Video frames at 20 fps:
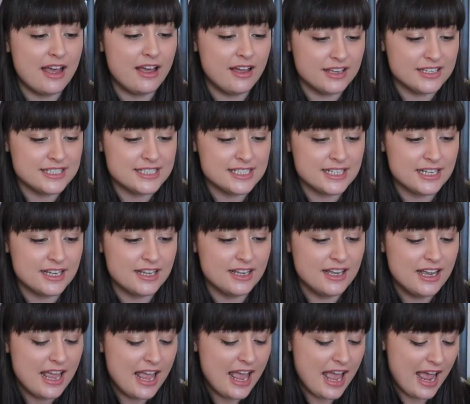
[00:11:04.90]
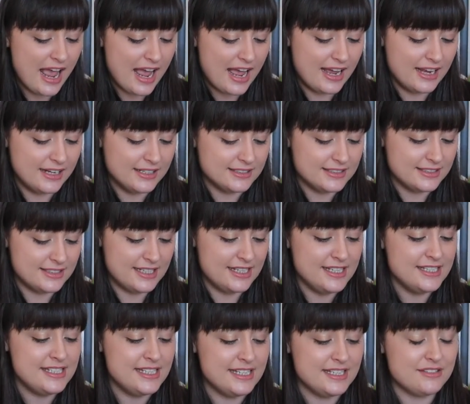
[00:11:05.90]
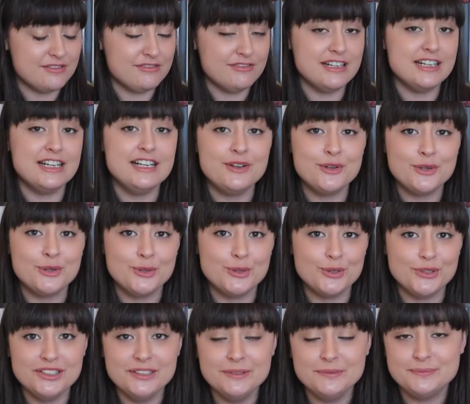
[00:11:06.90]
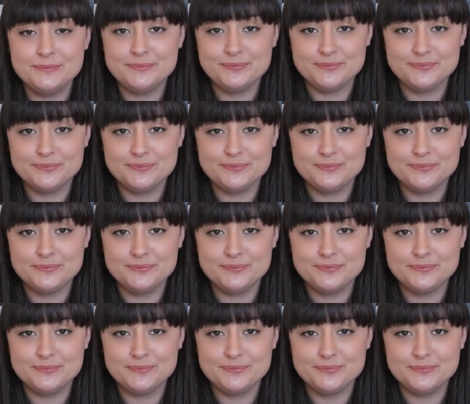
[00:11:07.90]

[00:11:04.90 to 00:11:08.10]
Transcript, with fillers: Ursula. And this is really cool.